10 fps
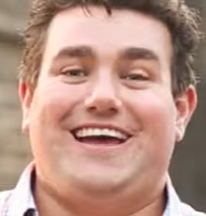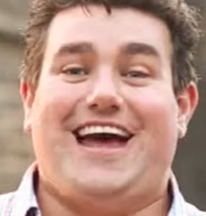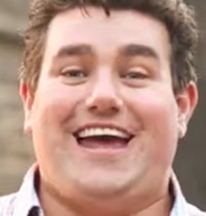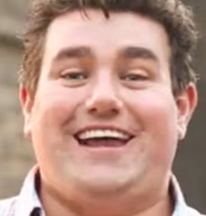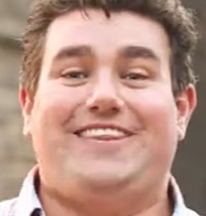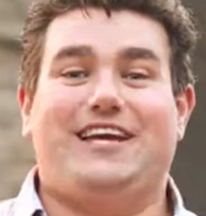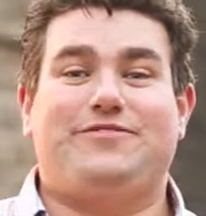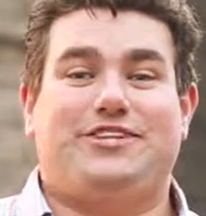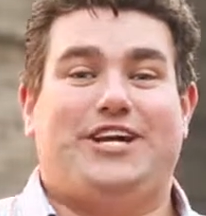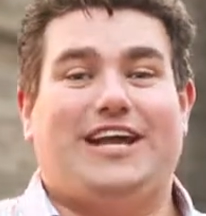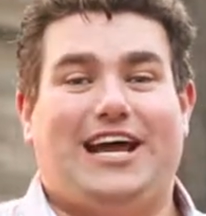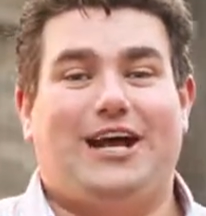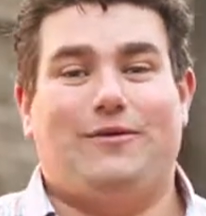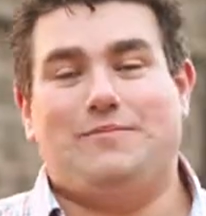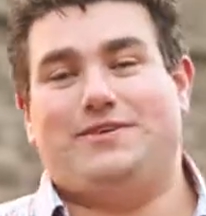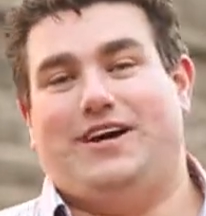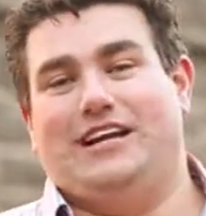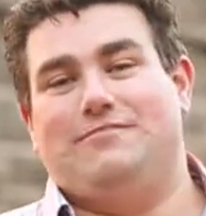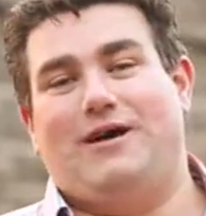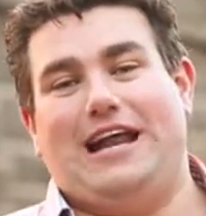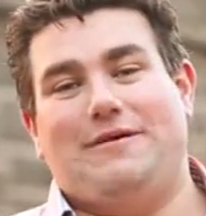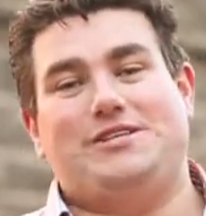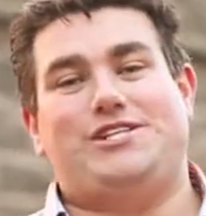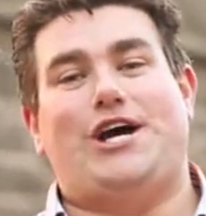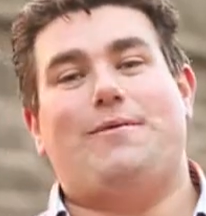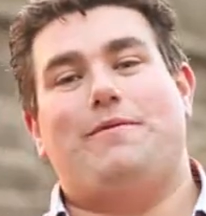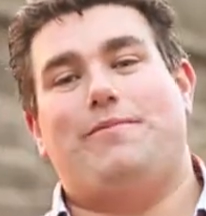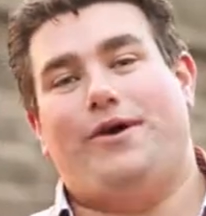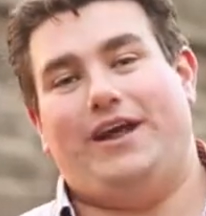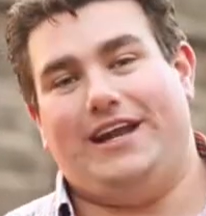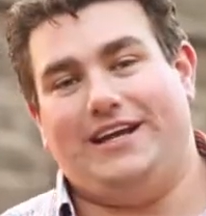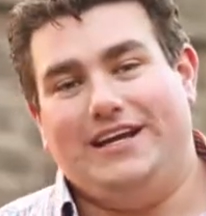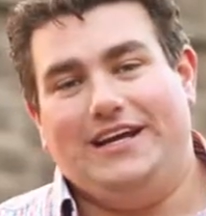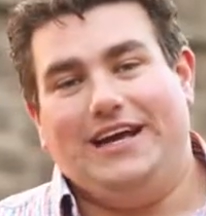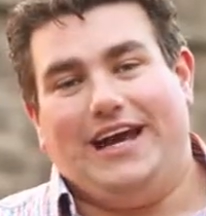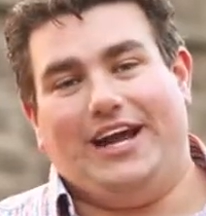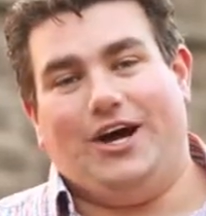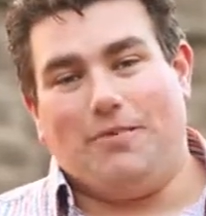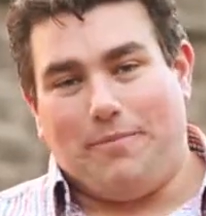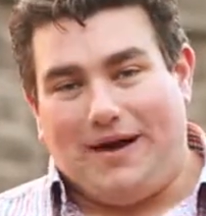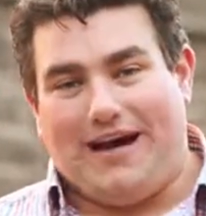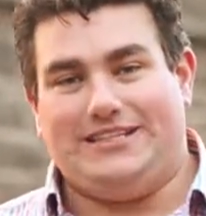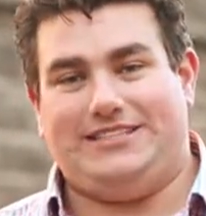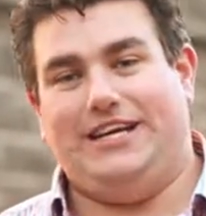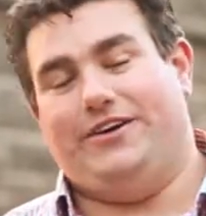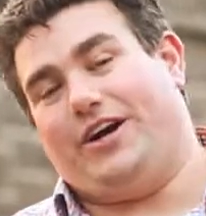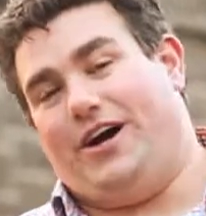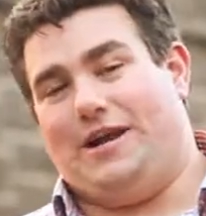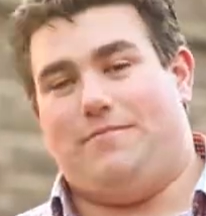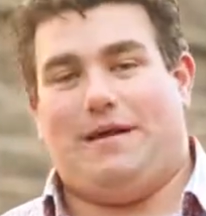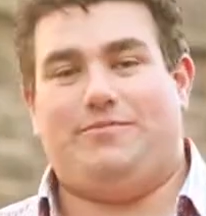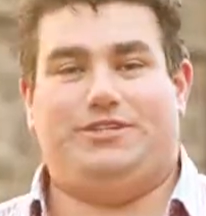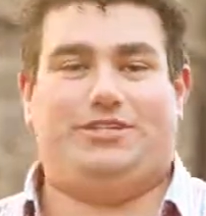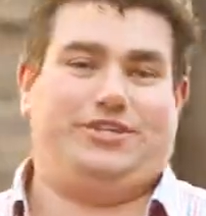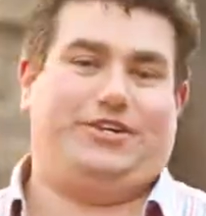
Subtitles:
Hey, and thanks for checking out our website. My name is Simon Burnett, and I'm the pastor here at Kyneton Baptist